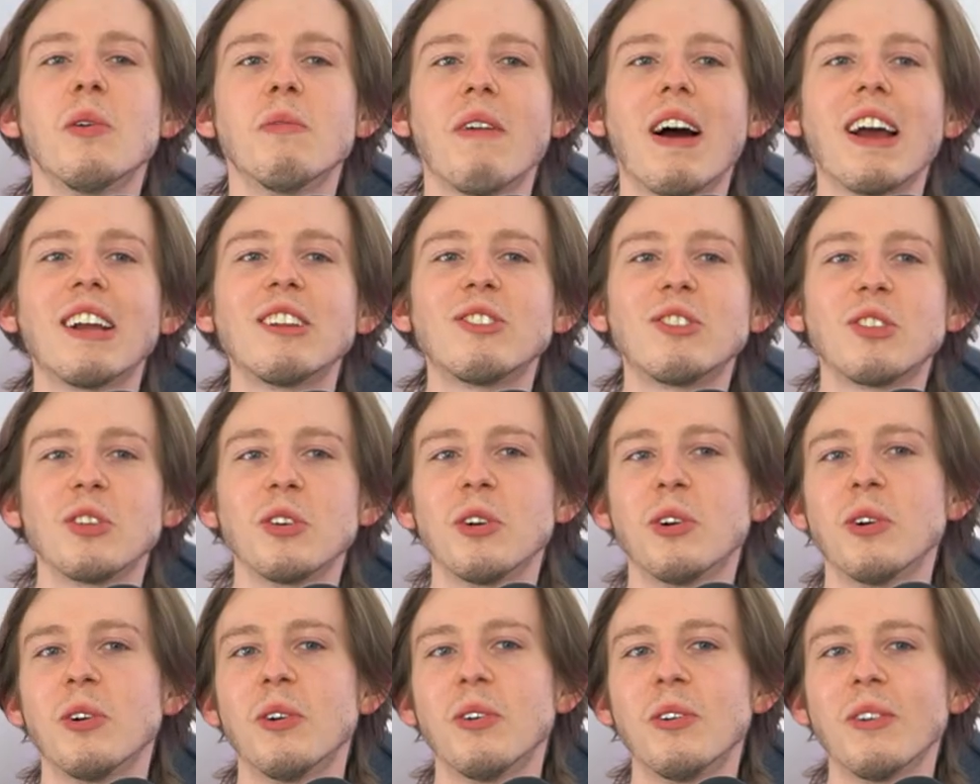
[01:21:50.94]
my
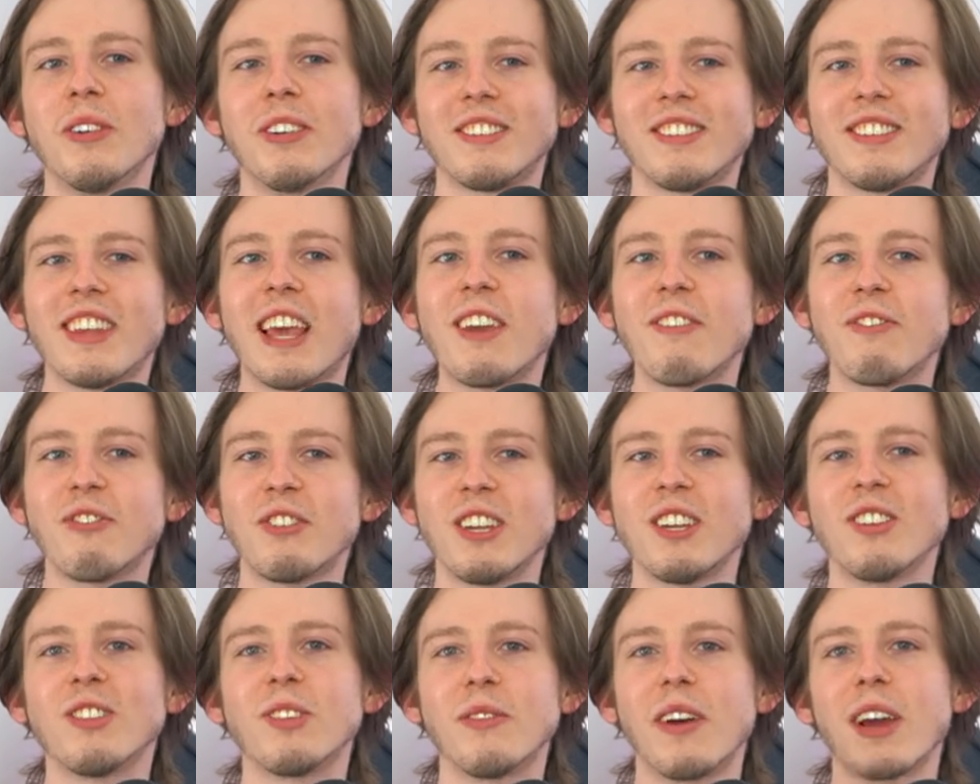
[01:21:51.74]
two
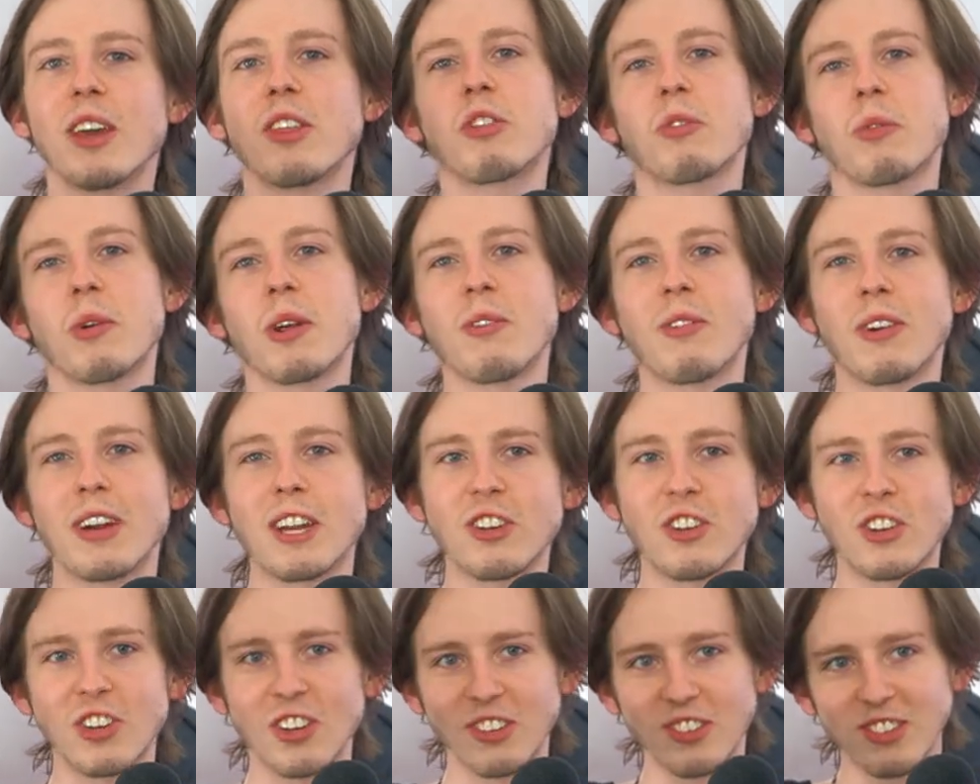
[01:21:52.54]
safeties and my three
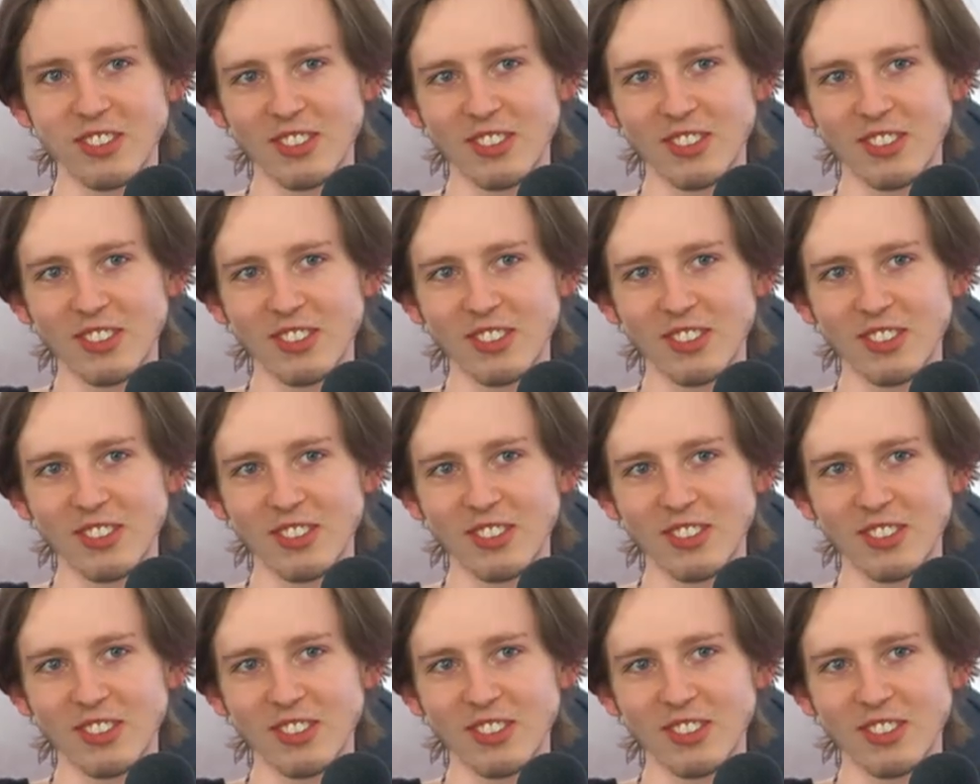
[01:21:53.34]
reaches.